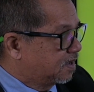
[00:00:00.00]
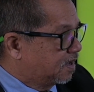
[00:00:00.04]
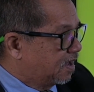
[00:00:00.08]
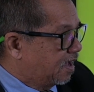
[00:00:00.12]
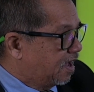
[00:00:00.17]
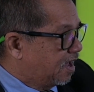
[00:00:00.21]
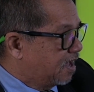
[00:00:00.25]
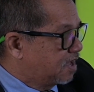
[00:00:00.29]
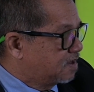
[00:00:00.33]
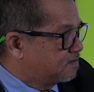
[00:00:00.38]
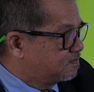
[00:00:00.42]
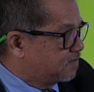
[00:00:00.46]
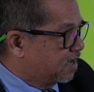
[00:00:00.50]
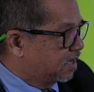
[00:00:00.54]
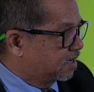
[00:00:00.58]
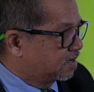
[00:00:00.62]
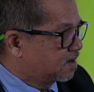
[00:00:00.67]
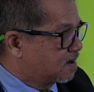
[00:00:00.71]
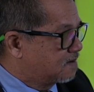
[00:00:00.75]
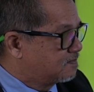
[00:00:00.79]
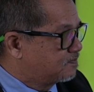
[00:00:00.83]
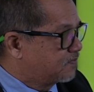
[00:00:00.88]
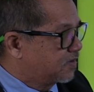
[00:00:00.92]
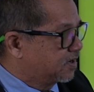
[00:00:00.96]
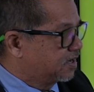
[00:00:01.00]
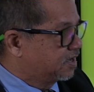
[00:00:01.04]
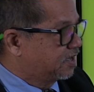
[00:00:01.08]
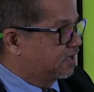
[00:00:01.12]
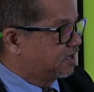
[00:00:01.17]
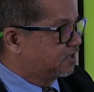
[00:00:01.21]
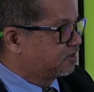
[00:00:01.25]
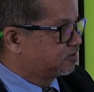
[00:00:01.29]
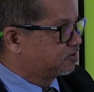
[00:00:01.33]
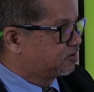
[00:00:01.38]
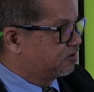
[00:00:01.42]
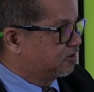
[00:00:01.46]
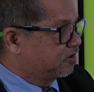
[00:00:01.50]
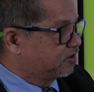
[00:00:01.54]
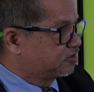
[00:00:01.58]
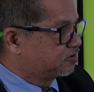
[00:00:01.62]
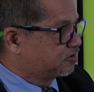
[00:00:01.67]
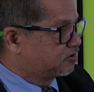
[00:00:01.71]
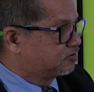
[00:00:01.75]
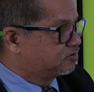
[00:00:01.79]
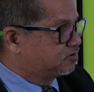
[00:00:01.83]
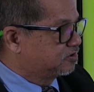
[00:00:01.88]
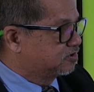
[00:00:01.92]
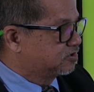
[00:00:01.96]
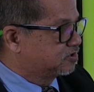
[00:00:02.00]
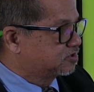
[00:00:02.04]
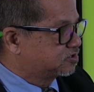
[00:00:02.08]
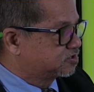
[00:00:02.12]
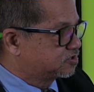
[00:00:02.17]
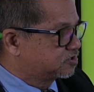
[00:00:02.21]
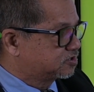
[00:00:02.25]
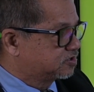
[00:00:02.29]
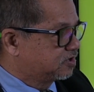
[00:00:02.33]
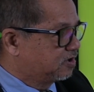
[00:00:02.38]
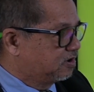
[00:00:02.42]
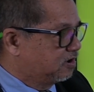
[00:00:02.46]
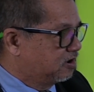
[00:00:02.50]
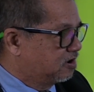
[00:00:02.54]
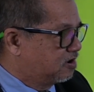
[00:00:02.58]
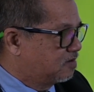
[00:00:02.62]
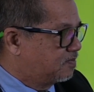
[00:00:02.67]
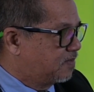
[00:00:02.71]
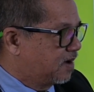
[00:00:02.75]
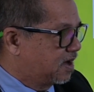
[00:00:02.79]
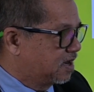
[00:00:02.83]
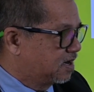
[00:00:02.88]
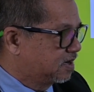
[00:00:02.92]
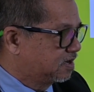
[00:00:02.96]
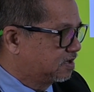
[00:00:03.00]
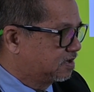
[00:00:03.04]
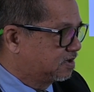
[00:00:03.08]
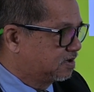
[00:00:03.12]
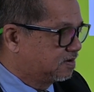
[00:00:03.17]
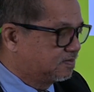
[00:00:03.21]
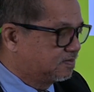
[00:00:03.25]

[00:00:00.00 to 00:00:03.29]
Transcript: and my company to introduce global